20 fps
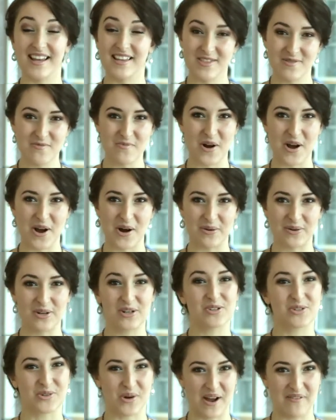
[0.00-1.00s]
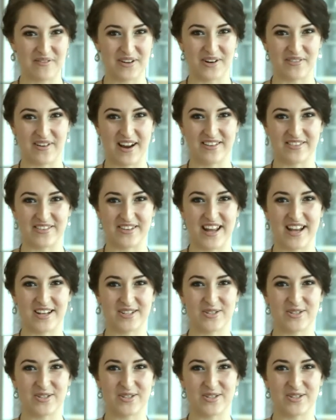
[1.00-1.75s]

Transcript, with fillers: in the world driving around on our